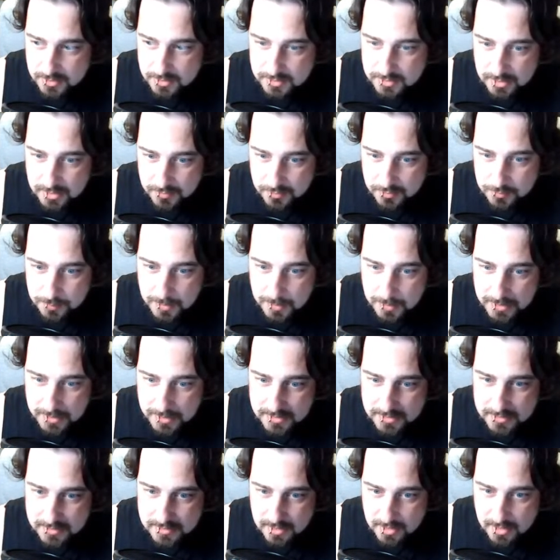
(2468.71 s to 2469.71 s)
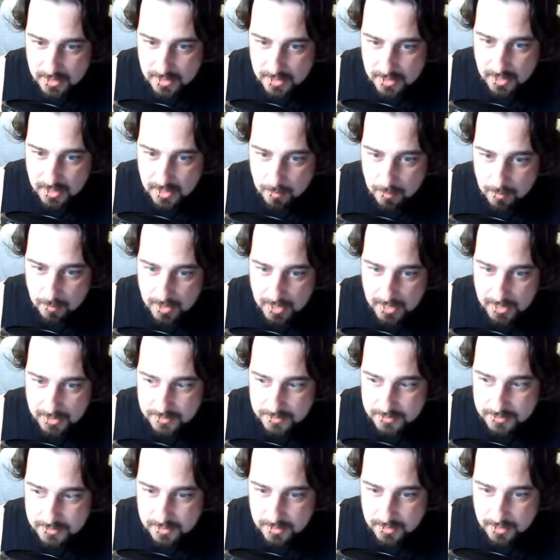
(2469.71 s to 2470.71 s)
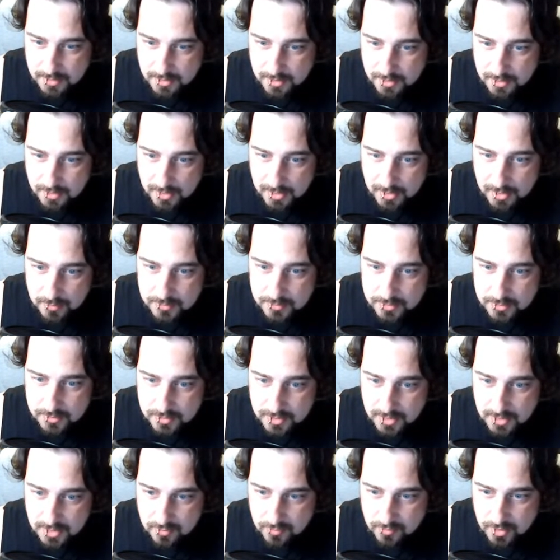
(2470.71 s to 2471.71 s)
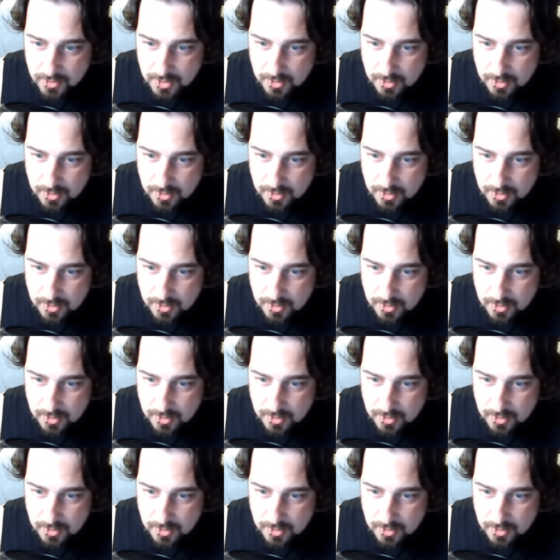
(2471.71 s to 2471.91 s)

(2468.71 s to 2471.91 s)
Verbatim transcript: safe spaces um, and uh, how to kind of